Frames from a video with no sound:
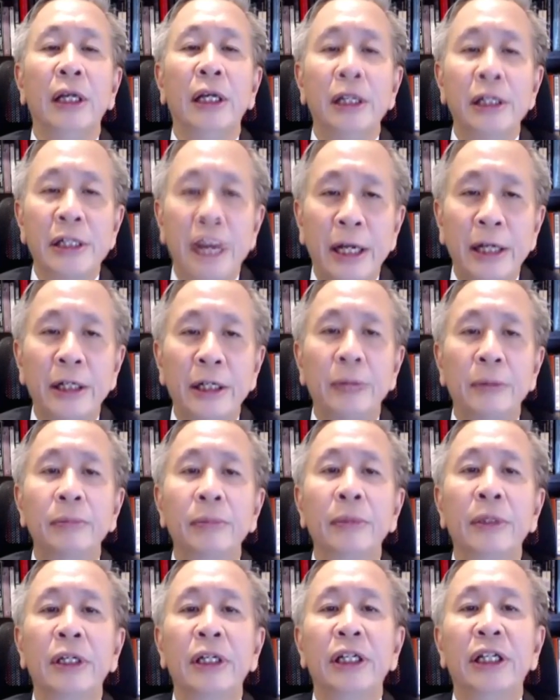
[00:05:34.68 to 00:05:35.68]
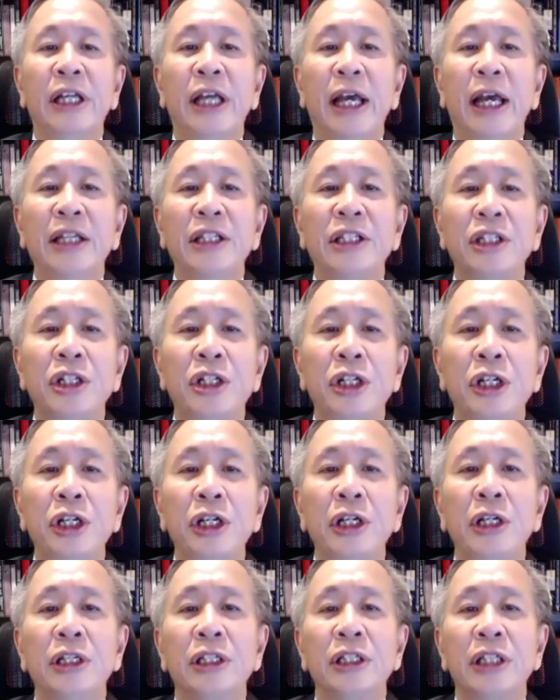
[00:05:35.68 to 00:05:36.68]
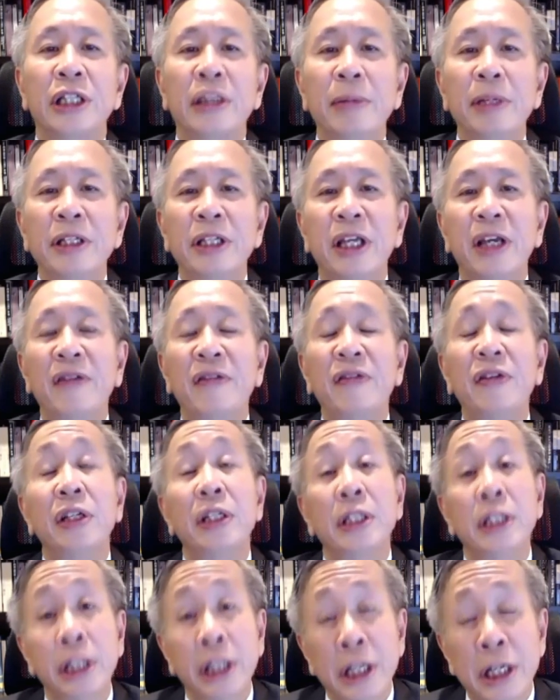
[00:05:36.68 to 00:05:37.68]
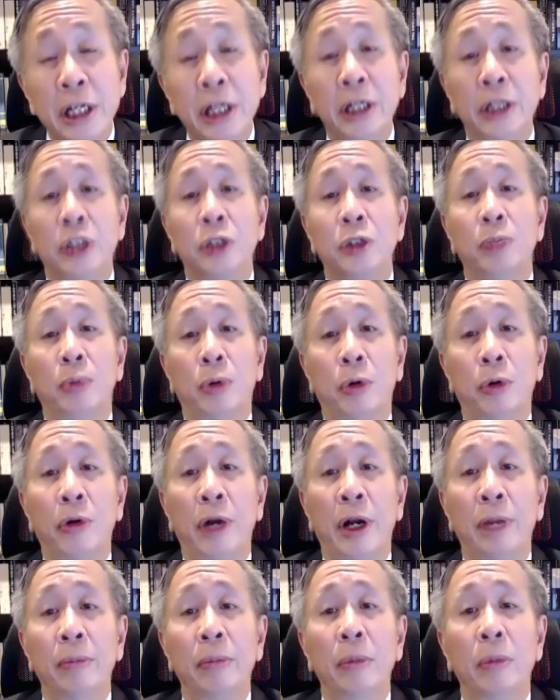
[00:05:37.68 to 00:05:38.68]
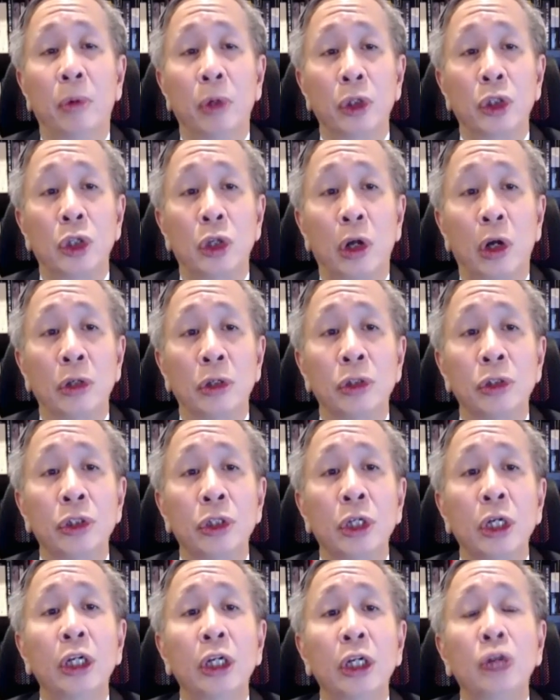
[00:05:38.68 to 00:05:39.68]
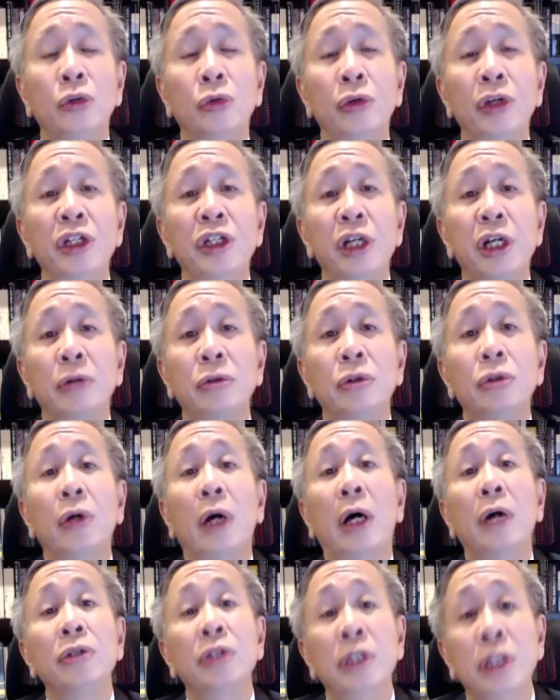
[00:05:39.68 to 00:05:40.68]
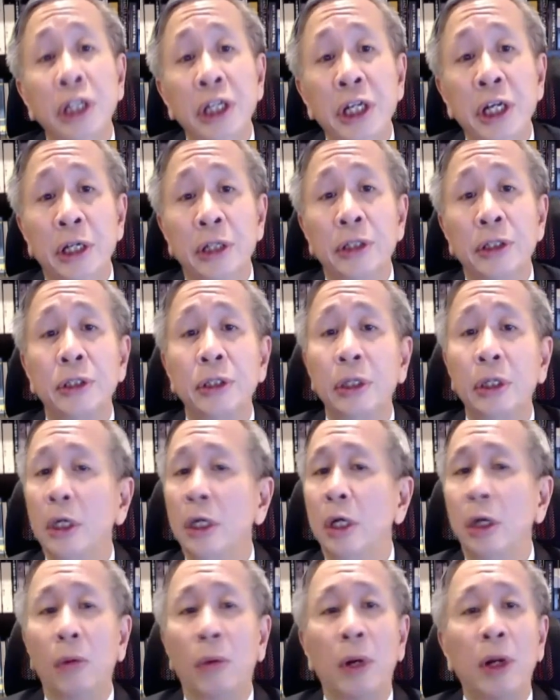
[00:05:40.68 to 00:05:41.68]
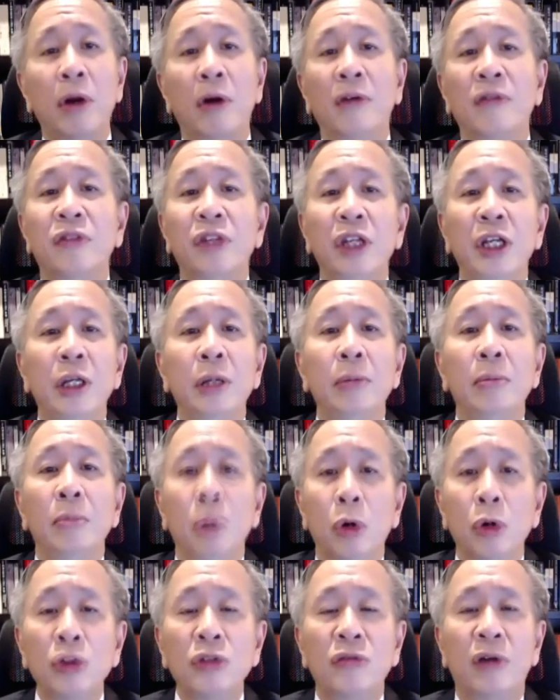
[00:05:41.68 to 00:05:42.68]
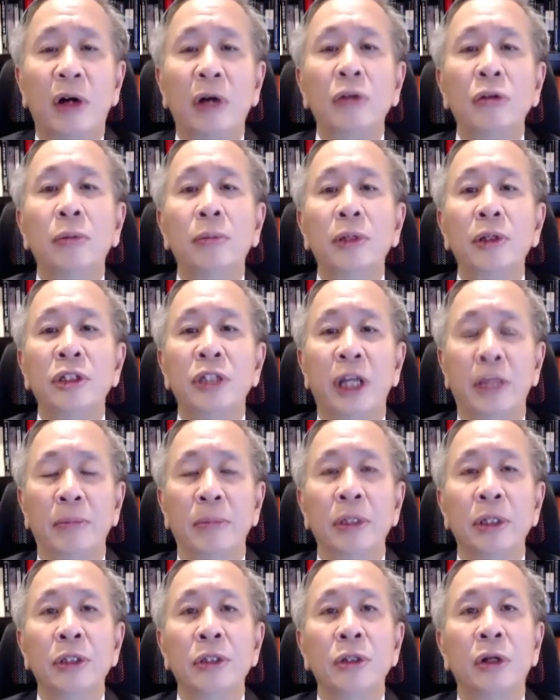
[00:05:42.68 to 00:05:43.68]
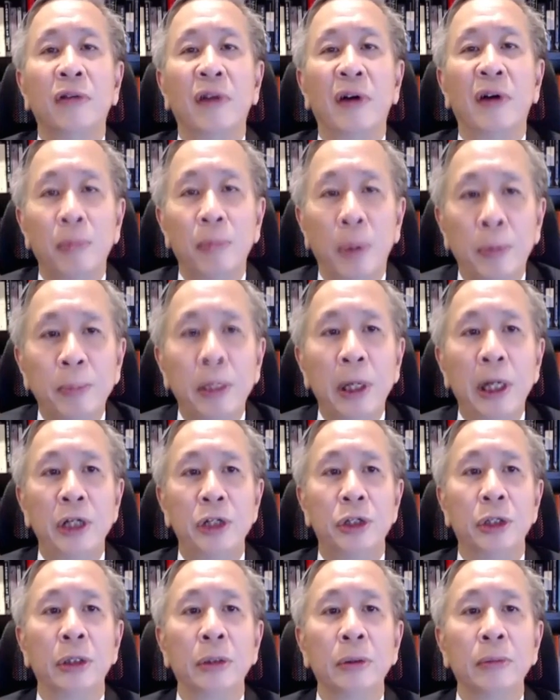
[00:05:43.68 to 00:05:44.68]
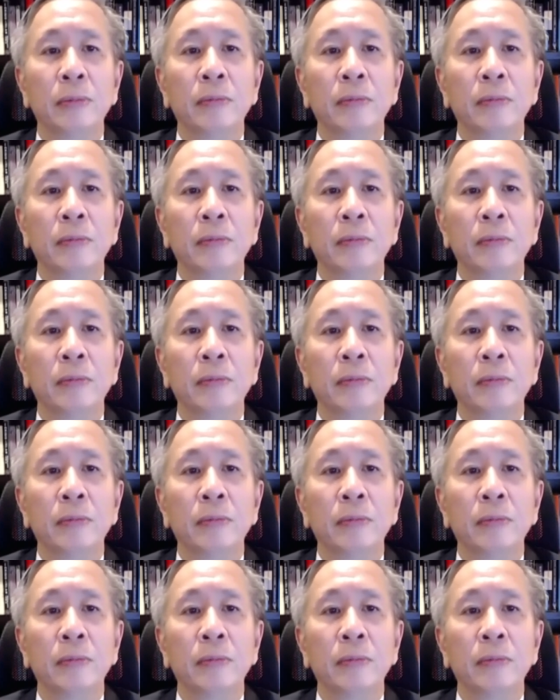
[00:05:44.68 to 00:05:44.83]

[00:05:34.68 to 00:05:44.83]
In tandem, the SG CyberSafe Seniors program was launched to reach out to our seniors, one of the most vulnerable segments of our population.